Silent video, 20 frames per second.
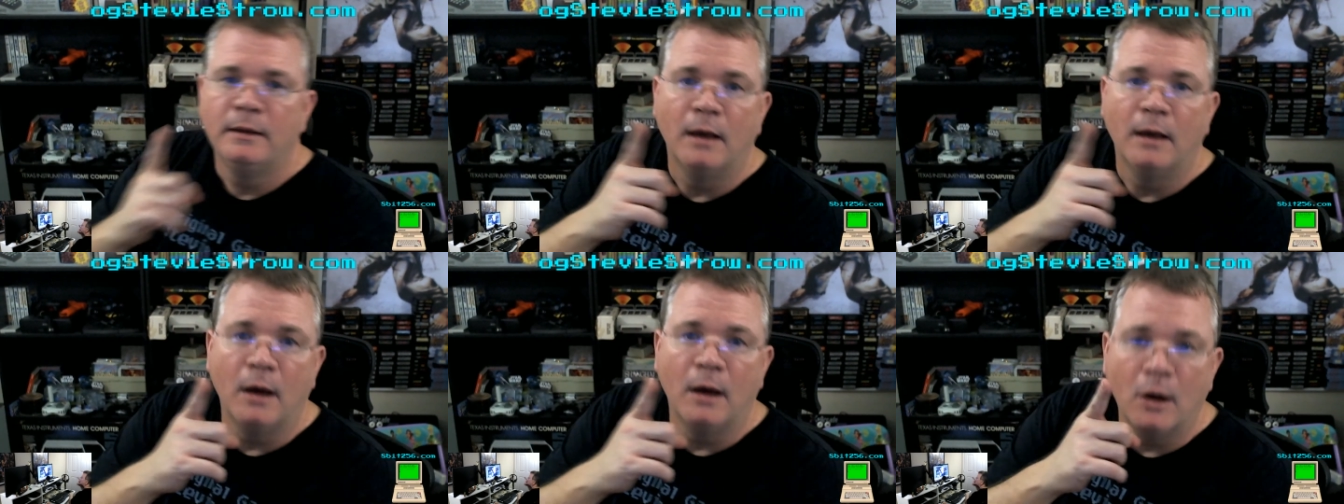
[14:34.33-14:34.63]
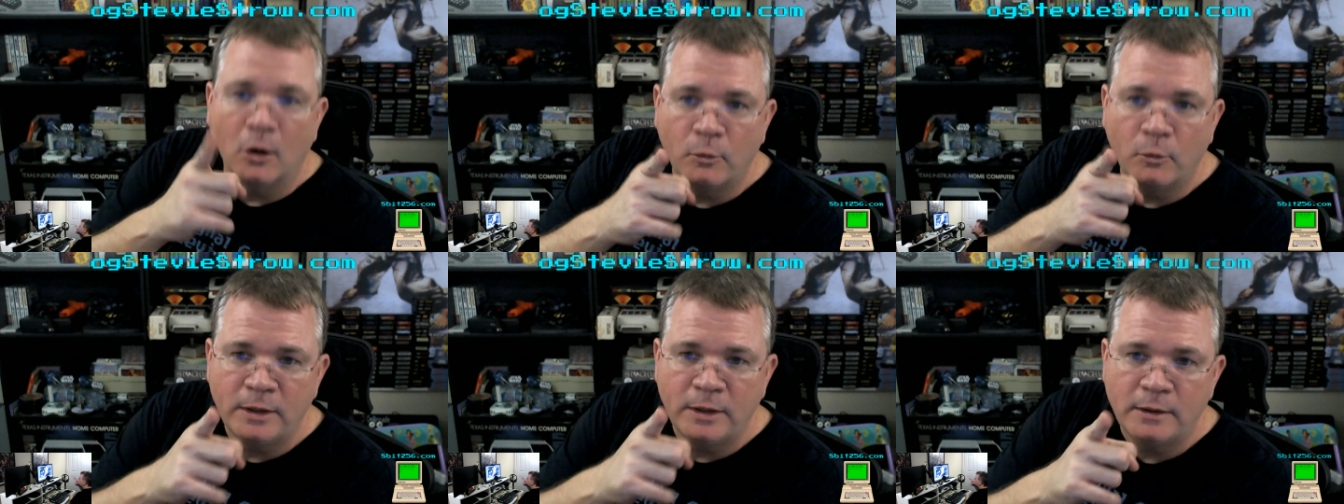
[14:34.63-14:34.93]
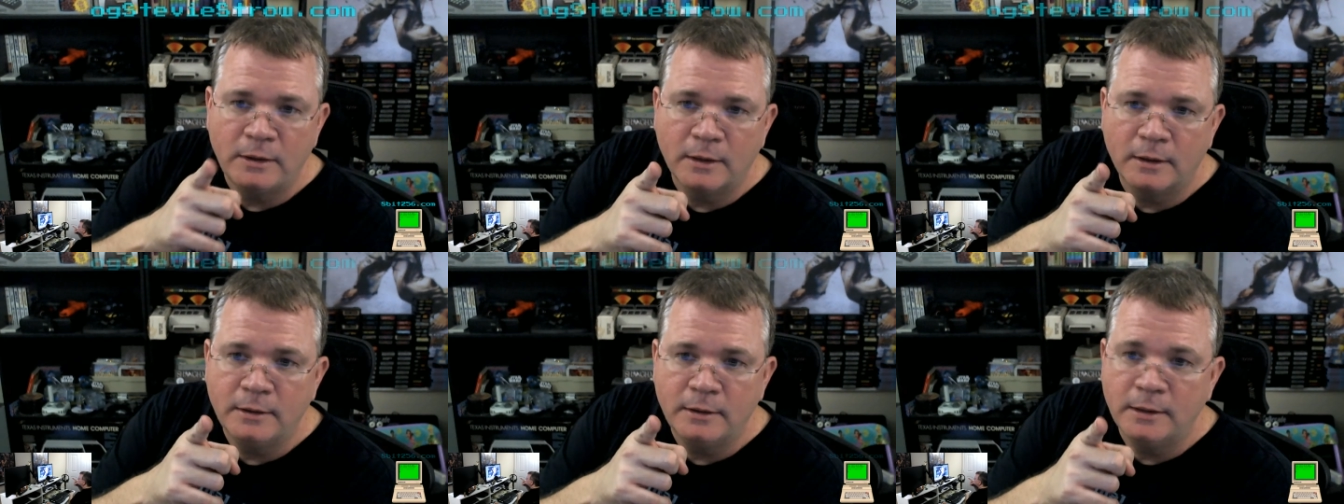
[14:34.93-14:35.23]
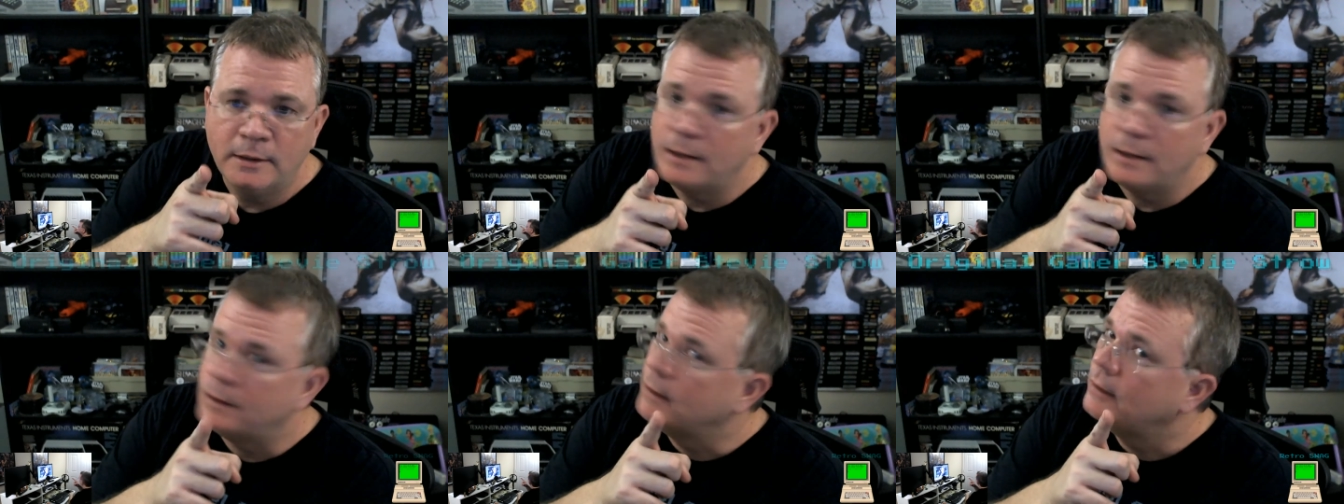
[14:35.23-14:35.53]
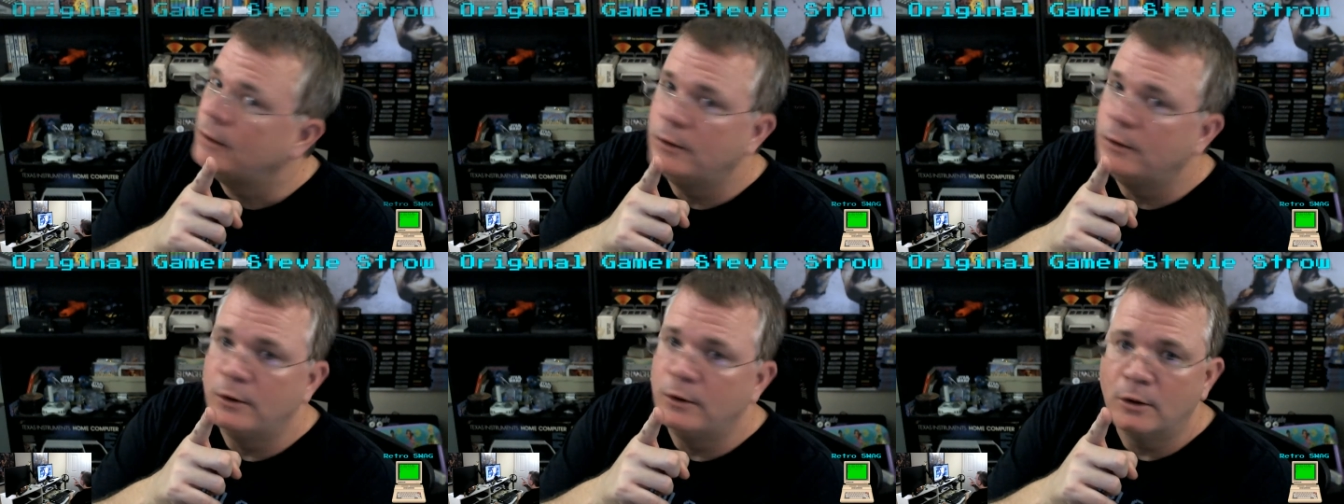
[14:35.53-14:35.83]
Are we done yet?
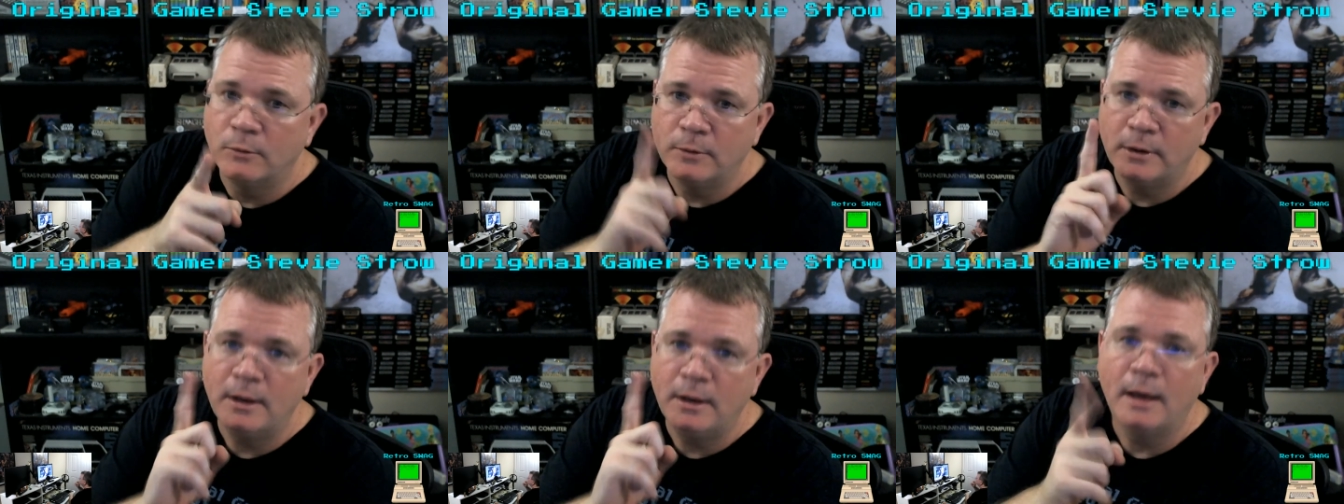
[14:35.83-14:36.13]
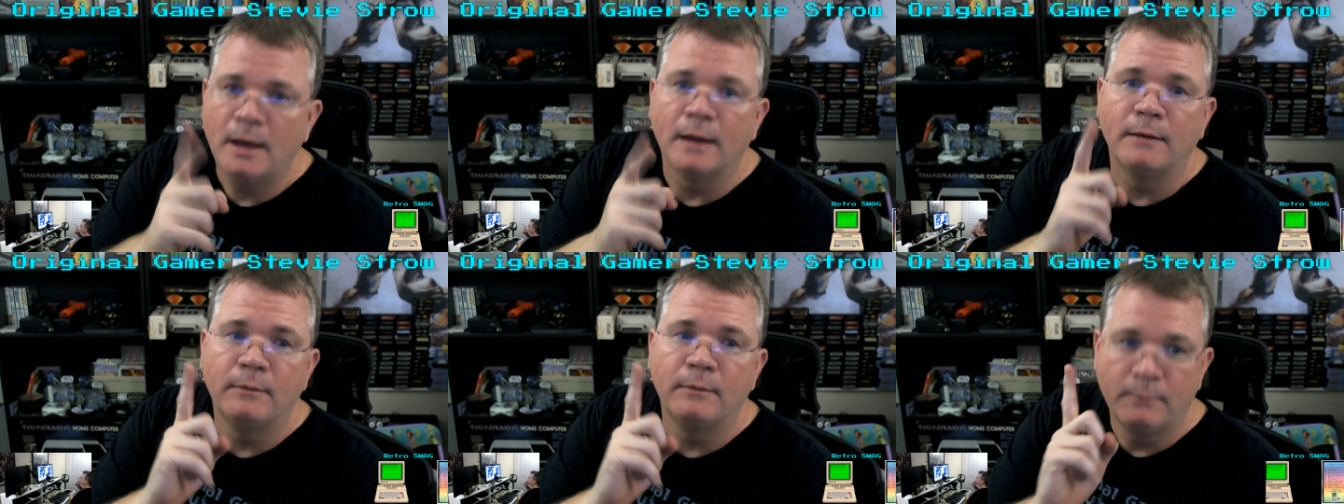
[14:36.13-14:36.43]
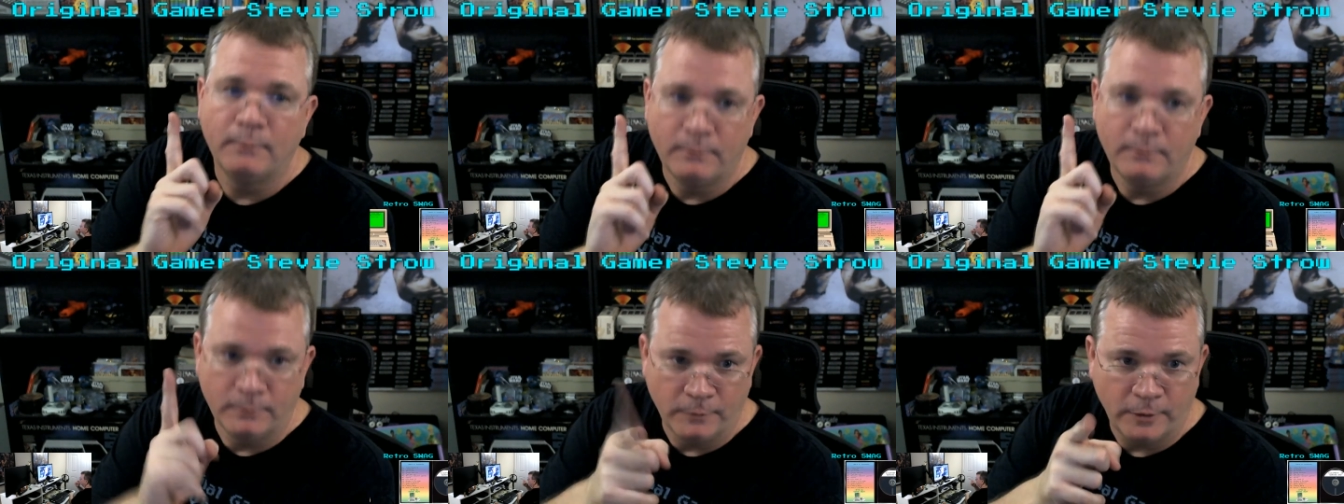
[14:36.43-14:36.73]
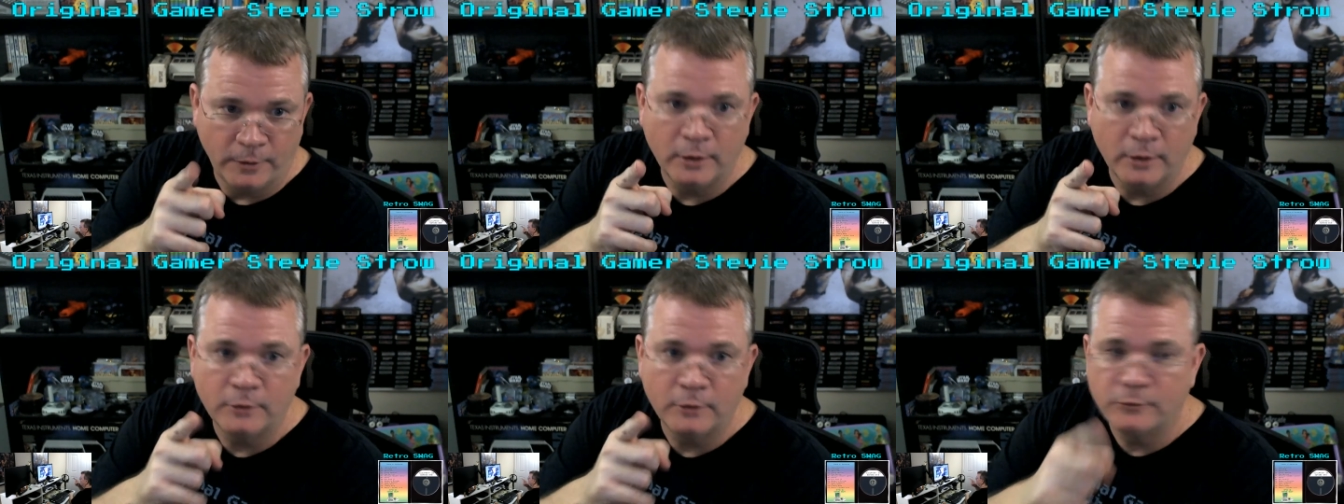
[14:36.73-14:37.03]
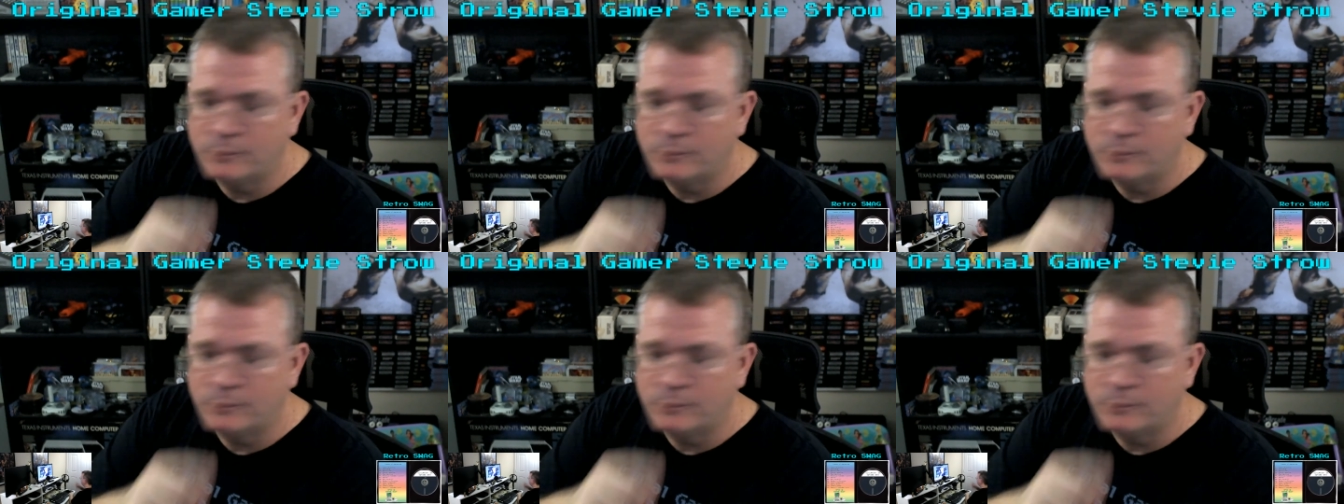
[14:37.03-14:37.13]
No, we're not. There's